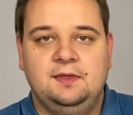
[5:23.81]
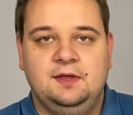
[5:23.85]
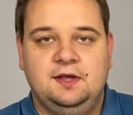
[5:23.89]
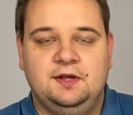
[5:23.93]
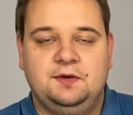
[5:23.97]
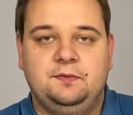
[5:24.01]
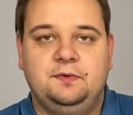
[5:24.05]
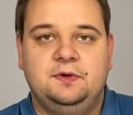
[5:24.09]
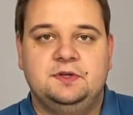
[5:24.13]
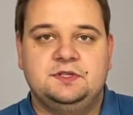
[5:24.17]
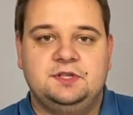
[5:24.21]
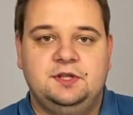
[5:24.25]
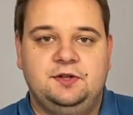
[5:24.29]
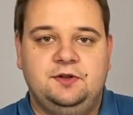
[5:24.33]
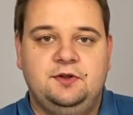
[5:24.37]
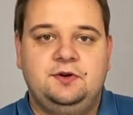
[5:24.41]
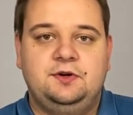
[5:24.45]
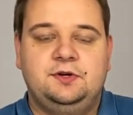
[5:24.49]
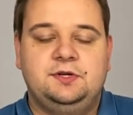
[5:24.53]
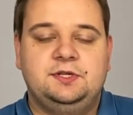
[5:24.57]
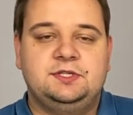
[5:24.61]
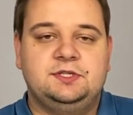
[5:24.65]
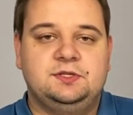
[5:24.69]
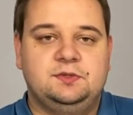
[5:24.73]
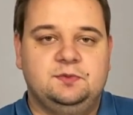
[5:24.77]
It was a
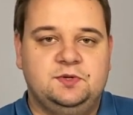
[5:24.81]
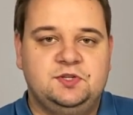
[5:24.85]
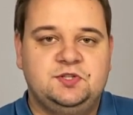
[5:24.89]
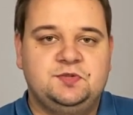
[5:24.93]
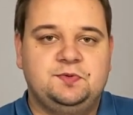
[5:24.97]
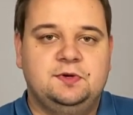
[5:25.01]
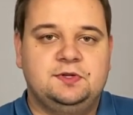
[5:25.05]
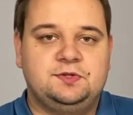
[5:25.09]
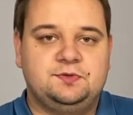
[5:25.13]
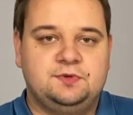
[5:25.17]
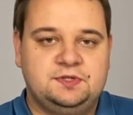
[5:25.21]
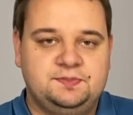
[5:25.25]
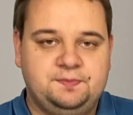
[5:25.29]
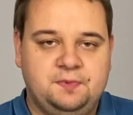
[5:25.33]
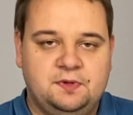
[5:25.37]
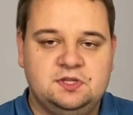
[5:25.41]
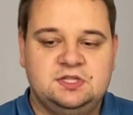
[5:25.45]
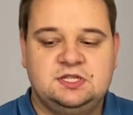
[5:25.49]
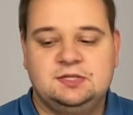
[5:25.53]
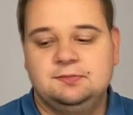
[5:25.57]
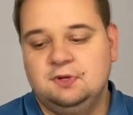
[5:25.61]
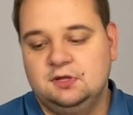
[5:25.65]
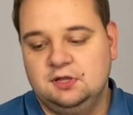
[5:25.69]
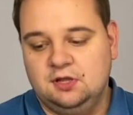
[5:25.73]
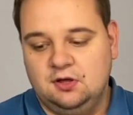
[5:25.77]
nurse which was
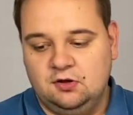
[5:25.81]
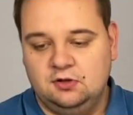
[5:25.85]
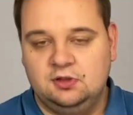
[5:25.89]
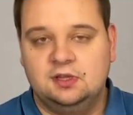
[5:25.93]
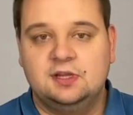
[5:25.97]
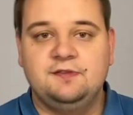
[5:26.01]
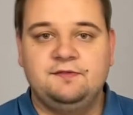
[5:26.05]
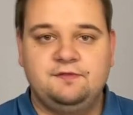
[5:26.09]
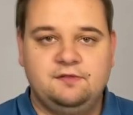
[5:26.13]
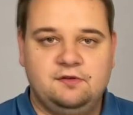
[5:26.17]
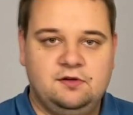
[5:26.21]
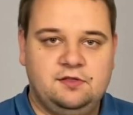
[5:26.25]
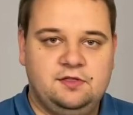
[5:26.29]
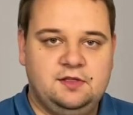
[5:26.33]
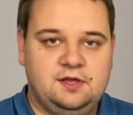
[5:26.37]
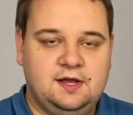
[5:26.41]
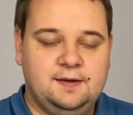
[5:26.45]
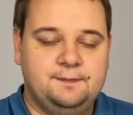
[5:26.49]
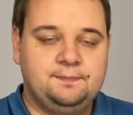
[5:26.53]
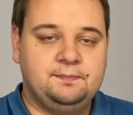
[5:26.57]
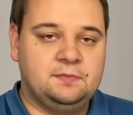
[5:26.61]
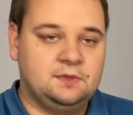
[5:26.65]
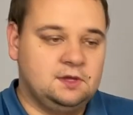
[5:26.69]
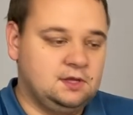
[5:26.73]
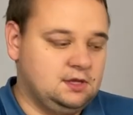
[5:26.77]
responsible only for
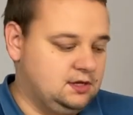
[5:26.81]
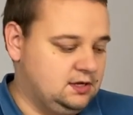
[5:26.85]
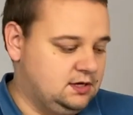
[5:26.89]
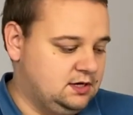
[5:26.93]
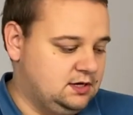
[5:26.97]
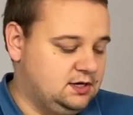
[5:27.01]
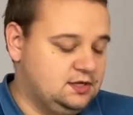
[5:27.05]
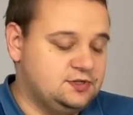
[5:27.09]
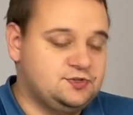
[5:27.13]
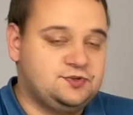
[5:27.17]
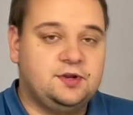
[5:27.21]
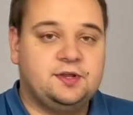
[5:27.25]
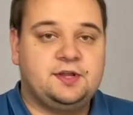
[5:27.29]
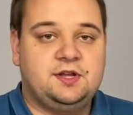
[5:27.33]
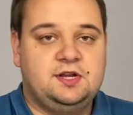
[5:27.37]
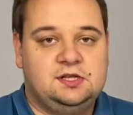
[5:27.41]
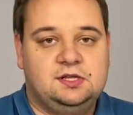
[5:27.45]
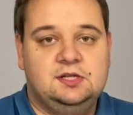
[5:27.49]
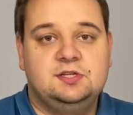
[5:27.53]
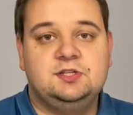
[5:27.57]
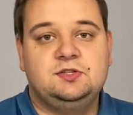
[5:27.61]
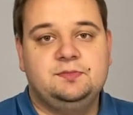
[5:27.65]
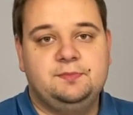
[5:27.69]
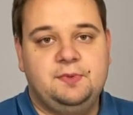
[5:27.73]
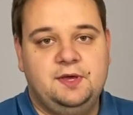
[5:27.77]
the
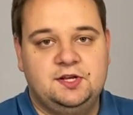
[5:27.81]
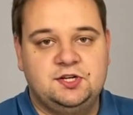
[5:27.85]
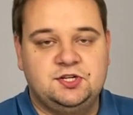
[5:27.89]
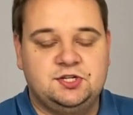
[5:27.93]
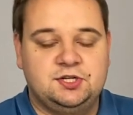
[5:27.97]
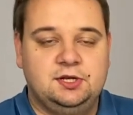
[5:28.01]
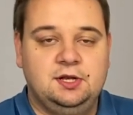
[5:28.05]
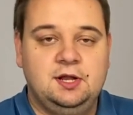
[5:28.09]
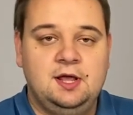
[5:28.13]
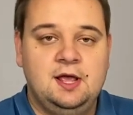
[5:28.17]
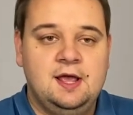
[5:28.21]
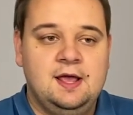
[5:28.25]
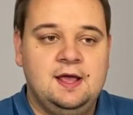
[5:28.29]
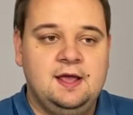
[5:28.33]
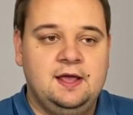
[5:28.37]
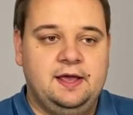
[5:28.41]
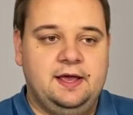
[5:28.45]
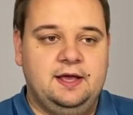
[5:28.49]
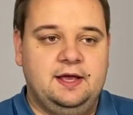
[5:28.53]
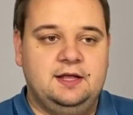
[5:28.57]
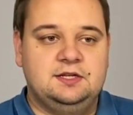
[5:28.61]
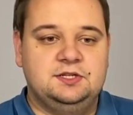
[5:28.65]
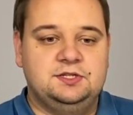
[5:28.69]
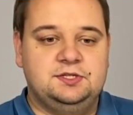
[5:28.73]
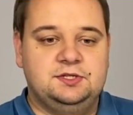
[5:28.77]
tracheal intubation,
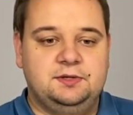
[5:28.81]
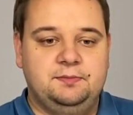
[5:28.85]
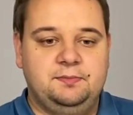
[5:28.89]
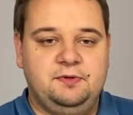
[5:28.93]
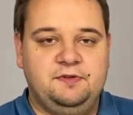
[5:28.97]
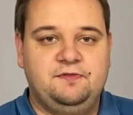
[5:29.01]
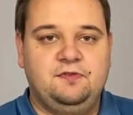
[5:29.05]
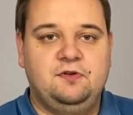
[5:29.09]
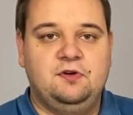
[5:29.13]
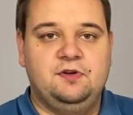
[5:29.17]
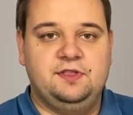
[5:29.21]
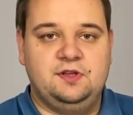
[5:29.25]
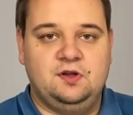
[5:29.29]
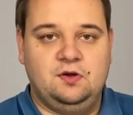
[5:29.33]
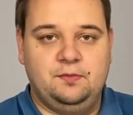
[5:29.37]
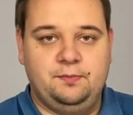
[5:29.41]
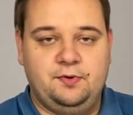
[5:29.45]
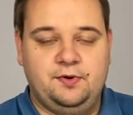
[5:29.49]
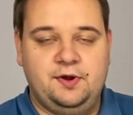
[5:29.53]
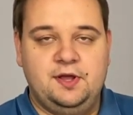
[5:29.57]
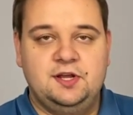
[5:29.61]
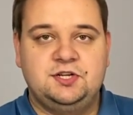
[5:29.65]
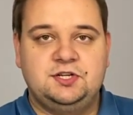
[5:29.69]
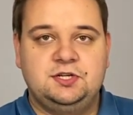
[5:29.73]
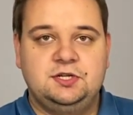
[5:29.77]
and before the
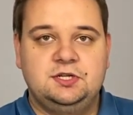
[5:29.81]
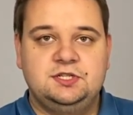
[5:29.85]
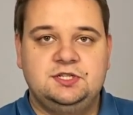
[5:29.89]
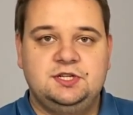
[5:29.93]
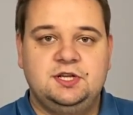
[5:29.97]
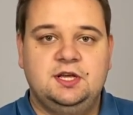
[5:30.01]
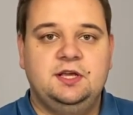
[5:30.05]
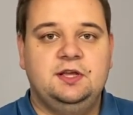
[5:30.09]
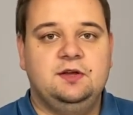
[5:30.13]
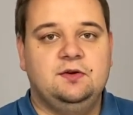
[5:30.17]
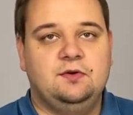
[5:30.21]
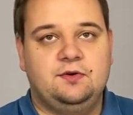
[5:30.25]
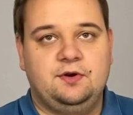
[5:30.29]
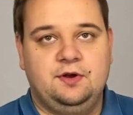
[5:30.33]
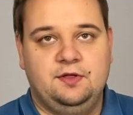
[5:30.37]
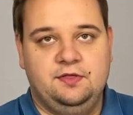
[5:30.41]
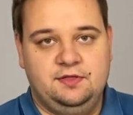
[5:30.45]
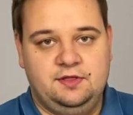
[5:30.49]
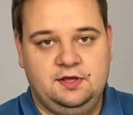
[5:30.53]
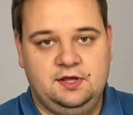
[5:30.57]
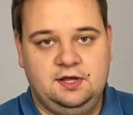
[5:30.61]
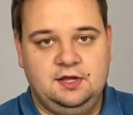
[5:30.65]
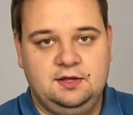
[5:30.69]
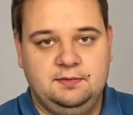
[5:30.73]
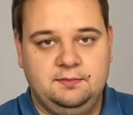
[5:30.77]
operation day or in
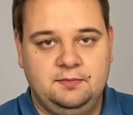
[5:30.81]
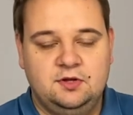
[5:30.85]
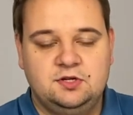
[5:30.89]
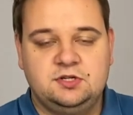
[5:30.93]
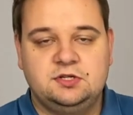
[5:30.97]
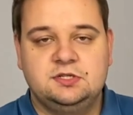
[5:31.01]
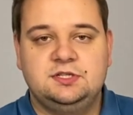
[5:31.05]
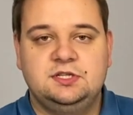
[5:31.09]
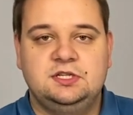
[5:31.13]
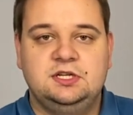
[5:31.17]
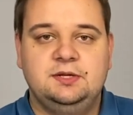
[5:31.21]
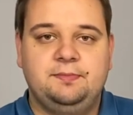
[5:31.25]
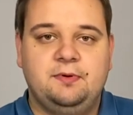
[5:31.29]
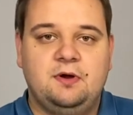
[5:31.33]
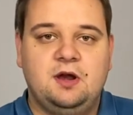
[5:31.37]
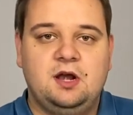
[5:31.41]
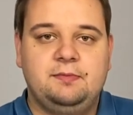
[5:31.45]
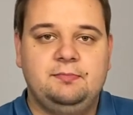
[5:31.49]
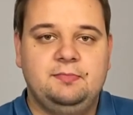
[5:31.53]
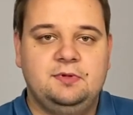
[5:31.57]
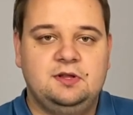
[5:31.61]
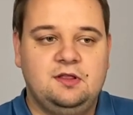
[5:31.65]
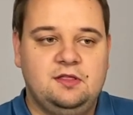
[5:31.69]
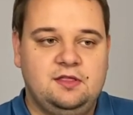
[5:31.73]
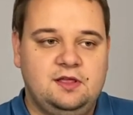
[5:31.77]
the emergency
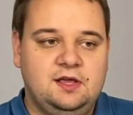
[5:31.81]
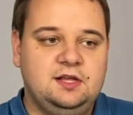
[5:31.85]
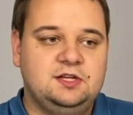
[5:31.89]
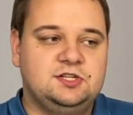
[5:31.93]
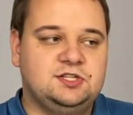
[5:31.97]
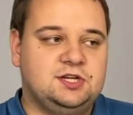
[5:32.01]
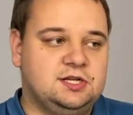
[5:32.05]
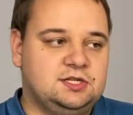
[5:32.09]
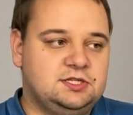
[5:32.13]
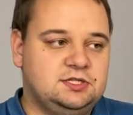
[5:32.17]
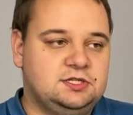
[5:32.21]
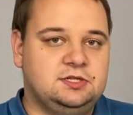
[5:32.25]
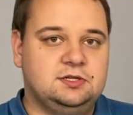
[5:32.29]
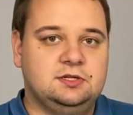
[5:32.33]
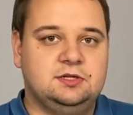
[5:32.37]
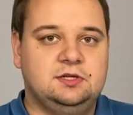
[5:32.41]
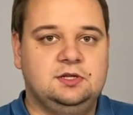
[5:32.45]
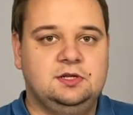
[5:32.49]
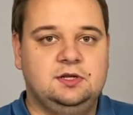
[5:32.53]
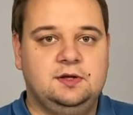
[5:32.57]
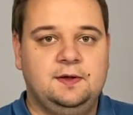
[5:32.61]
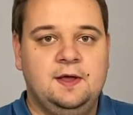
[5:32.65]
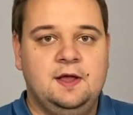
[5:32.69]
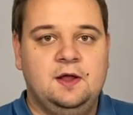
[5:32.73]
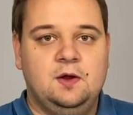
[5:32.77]
department, they just
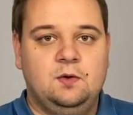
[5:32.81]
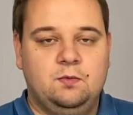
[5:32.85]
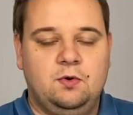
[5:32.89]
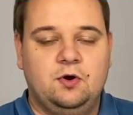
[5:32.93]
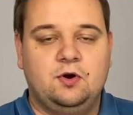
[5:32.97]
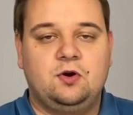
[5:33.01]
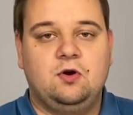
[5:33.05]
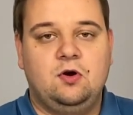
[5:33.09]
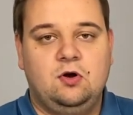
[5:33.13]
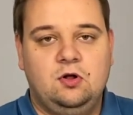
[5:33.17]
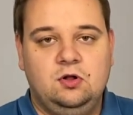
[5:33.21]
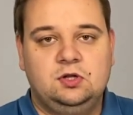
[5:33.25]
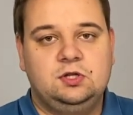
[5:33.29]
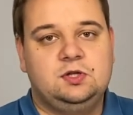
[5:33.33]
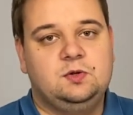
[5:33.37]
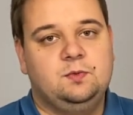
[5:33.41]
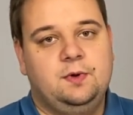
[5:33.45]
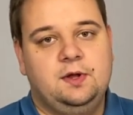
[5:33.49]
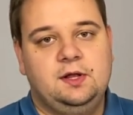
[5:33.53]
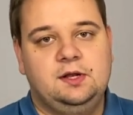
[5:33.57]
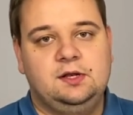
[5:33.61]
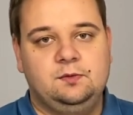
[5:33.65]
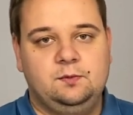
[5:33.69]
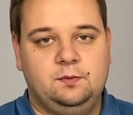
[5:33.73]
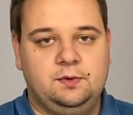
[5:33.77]
were called
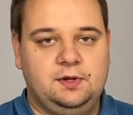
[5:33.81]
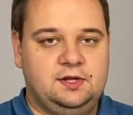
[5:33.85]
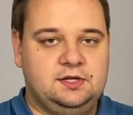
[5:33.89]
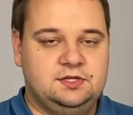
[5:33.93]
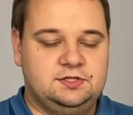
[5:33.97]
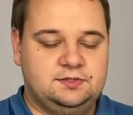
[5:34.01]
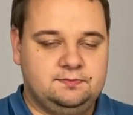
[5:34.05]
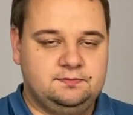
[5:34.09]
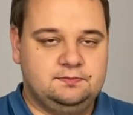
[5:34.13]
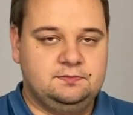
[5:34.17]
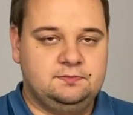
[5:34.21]
when we